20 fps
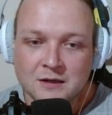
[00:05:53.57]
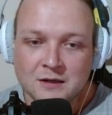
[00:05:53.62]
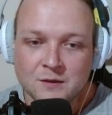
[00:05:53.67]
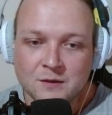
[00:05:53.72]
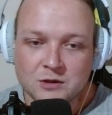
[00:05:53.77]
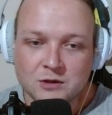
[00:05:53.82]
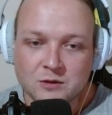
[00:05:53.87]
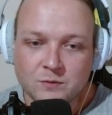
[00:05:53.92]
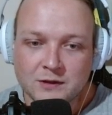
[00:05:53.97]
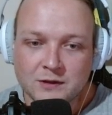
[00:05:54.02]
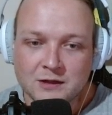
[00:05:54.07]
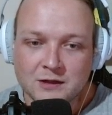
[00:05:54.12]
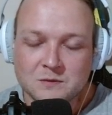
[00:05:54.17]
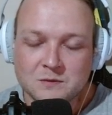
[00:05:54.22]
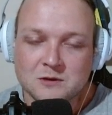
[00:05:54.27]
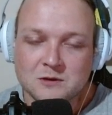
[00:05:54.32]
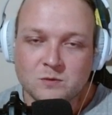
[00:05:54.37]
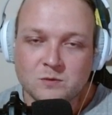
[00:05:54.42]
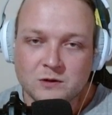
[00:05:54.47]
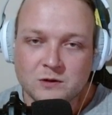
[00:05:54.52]
but you'll pick up
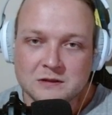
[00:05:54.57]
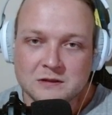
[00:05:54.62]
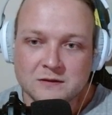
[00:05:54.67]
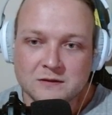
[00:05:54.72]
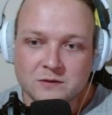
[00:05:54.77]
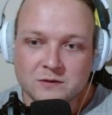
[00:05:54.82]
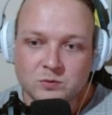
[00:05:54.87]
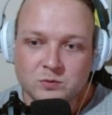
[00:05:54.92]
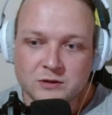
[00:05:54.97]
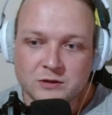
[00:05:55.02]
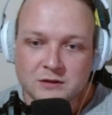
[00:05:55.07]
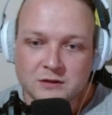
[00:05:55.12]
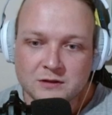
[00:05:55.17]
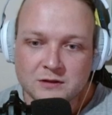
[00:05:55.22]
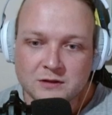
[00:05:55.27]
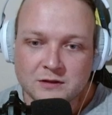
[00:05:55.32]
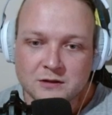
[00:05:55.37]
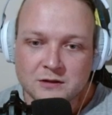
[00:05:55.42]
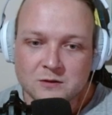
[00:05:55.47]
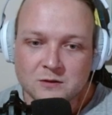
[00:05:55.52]
2 points of it pretty
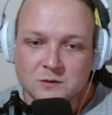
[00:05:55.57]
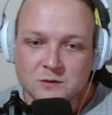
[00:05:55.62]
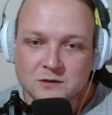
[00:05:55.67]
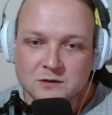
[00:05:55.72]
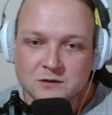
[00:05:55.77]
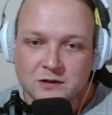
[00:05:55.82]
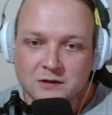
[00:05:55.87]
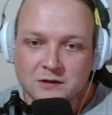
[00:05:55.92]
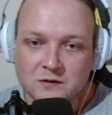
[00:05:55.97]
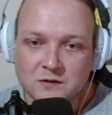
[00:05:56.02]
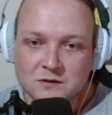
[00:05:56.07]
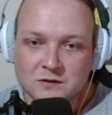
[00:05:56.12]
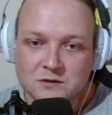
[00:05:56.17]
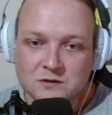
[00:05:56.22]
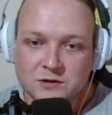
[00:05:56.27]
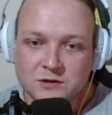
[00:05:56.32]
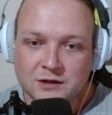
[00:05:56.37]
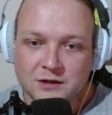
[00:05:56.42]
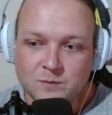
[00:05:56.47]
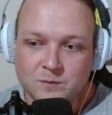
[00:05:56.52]
early on once you get to this
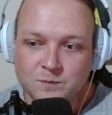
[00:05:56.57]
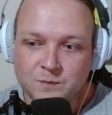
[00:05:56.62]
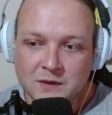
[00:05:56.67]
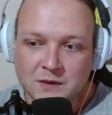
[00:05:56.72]
tree.